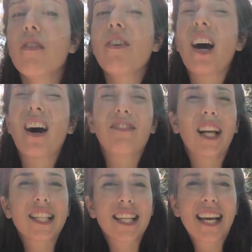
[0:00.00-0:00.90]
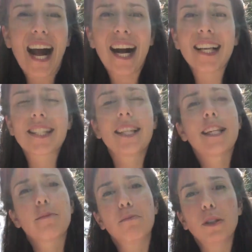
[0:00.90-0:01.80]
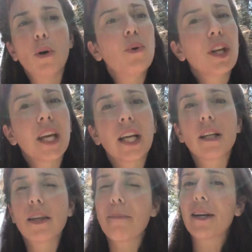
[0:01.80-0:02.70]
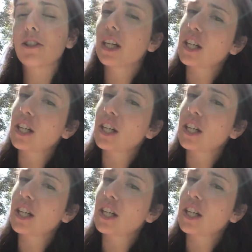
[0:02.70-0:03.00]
have less gas, less bloating, they have better